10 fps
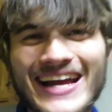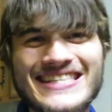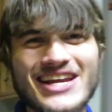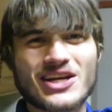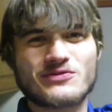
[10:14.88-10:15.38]
guys,
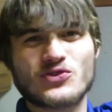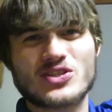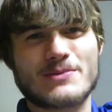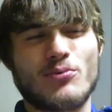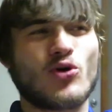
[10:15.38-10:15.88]
thank you guys for the
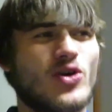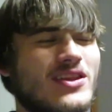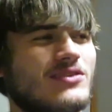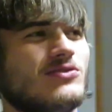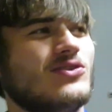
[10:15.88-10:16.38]
support
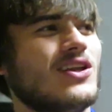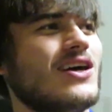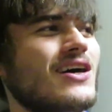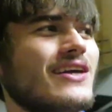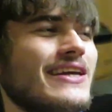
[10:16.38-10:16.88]
on the
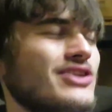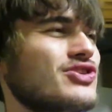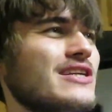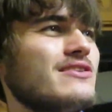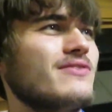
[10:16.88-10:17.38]
vlog,
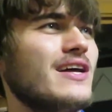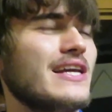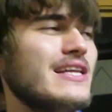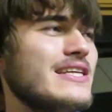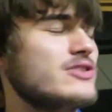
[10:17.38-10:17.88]
yesterday's vlog,
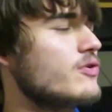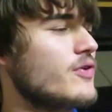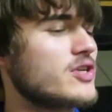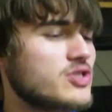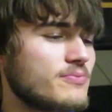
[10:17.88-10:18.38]
at least. So
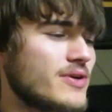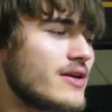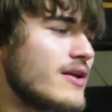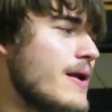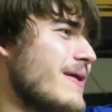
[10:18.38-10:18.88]
far, it's been pretty
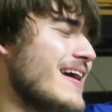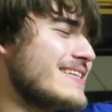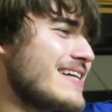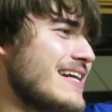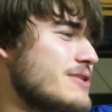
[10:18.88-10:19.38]
good. But
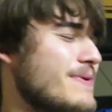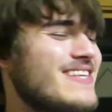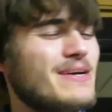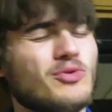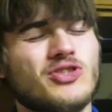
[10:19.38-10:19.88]
guys, I expect
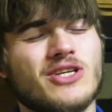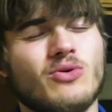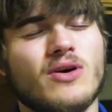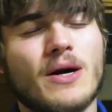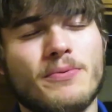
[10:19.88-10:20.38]
the numbers to
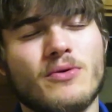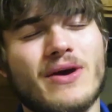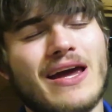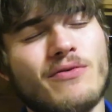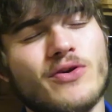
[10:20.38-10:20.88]
go up
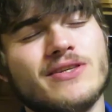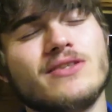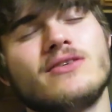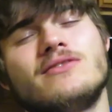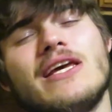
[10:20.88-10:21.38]
every
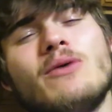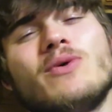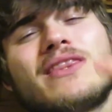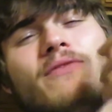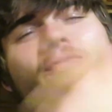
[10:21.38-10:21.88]
single day with the